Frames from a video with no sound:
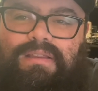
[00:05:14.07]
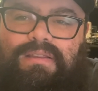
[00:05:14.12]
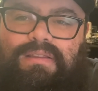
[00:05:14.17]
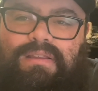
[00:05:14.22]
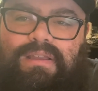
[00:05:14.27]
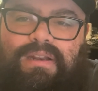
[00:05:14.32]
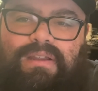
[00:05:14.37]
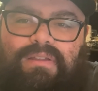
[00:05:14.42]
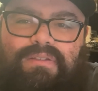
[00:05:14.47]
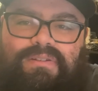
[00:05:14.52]

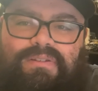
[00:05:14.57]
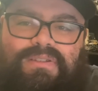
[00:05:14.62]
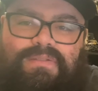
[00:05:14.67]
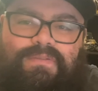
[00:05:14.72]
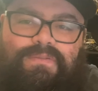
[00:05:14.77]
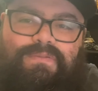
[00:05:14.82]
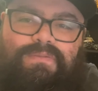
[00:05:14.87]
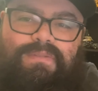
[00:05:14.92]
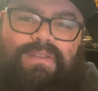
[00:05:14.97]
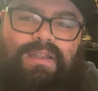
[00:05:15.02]
You know, there's a,
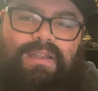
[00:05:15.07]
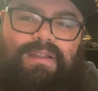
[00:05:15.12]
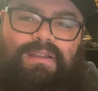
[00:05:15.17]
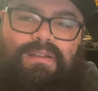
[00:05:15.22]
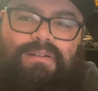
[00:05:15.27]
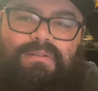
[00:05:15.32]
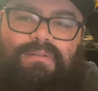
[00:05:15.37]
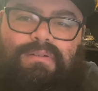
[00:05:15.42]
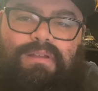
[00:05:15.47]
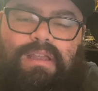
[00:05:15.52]
you
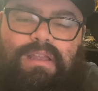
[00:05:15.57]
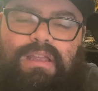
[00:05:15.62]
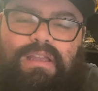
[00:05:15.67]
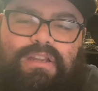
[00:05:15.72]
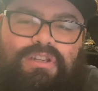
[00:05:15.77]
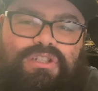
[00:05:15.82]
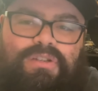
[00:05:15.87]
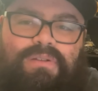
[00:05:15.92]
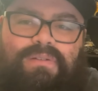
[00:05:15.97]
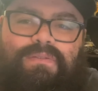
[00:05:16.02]
know,
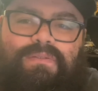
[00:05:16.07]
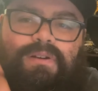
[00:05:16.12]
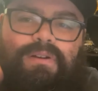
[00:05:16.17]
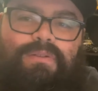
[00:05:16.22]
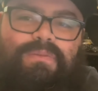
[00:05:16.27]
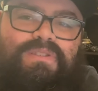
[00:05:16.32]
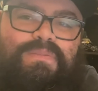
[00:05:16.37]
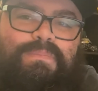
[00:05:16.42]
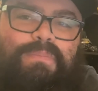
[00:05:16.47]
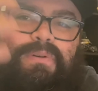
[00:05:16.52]
Joan of Arc
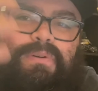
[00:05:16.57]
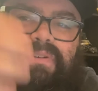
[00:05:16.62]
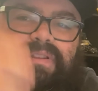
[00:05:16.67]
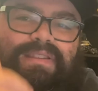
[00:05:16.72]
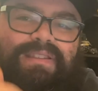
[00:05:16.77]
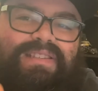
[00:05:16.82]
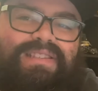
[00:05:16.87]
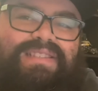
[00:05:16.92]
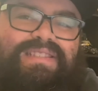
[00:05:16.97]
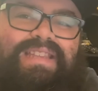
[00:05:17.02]
was burned at
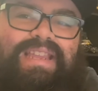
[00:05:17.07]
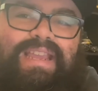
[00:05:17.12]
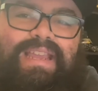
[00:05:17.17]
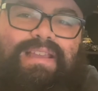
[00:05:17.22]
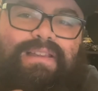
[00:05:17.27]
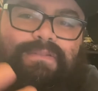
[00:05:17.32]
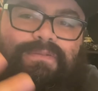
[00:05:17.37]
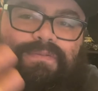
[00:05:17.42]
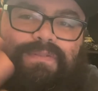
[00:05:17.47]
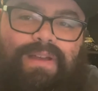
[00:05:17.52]
the stake,
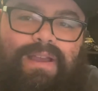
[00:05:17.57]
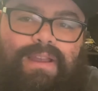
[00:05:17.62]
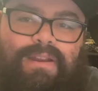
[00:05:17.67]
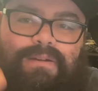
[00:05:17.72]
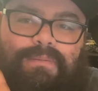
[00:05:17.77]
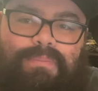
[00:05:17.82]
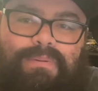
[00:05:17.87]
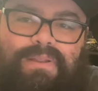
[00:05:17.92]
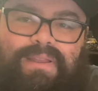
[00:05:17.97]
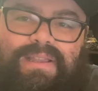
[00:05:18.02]
a fire
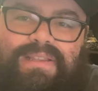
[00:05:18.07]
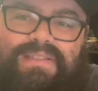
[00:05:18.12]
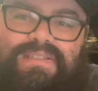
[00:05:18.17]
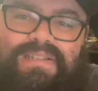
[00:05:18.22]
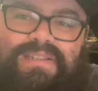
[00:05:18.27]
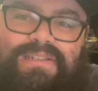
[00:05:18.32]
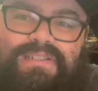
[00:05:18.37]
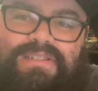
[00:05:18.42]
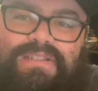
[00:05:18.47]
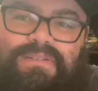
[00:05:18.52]
plays
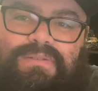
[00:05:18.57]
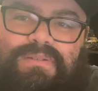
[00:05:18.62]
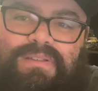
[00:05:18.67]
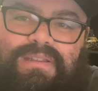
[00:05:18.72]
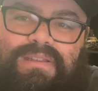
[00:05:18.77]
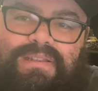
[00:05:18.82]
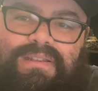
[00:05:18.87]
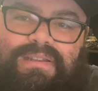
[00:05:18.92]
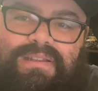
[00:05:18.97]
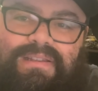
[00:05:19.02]
into
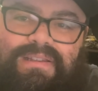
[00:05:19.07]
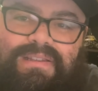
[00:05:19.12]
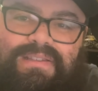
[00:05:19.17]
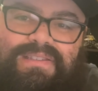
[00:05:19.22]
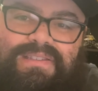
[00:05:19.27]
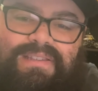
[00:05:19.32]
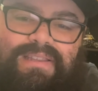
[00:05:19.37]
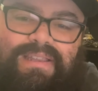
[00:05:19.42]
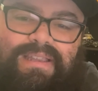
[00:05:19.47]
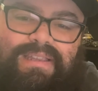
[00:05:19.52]
it, and it's
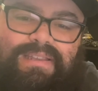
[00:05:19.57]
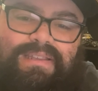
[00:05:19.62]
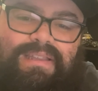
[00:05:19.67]
like